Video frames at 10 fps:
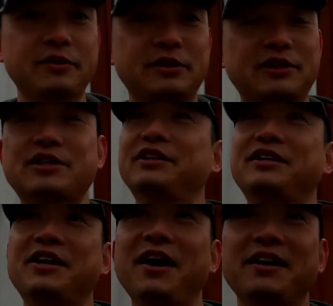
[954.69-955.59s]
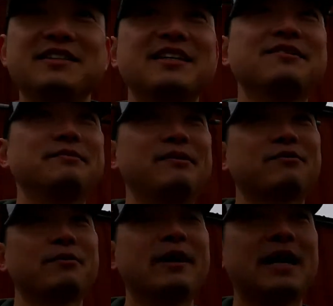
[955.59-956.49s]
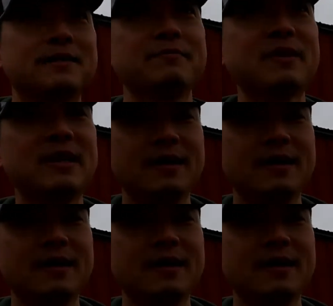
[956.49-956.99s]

research on the dogs before we got them.